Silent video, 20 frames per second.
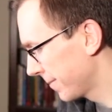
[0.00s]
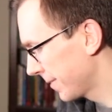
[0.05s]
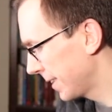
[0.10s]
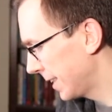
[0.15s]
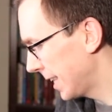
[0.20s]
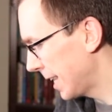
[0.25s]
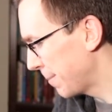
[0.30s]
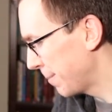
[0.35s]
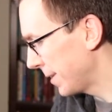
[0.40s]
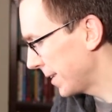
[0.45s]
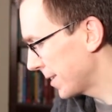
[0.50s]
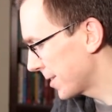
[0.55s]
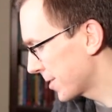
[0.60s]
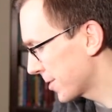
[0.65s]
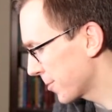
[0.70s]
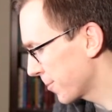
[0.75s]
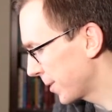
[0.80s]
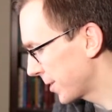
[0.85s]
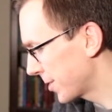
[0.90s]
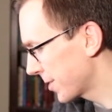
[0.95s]
Let me
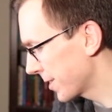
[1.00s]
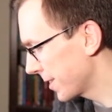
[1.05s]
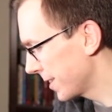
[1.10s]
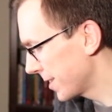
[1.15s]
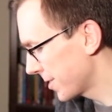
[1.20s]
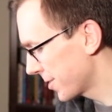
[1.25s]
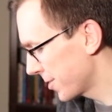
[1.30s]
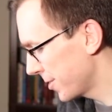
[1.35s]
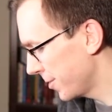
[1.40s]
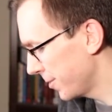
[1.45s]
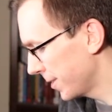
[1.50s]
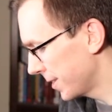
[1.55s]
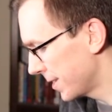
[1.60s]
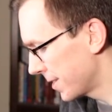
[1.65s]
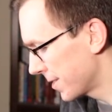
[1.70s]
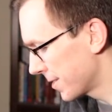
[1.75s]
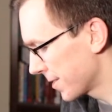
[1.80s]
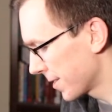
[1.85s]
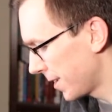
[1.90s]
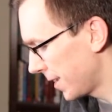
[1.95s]
switch this to a
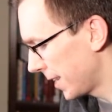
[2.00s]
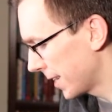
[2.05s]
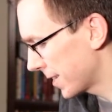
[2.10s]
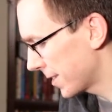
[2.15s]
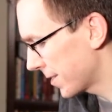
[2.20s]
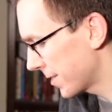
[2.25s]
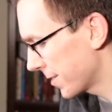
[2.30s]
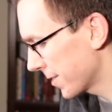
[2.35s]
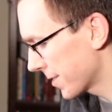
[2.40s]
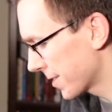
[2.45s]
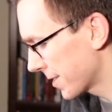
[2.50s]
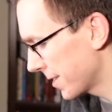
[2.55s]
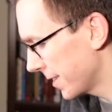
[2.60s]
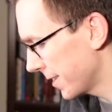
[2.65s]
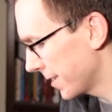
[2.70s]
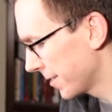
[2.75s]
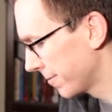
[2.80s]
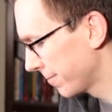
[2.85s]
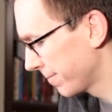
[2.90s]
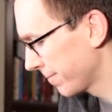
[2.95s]
dot just to.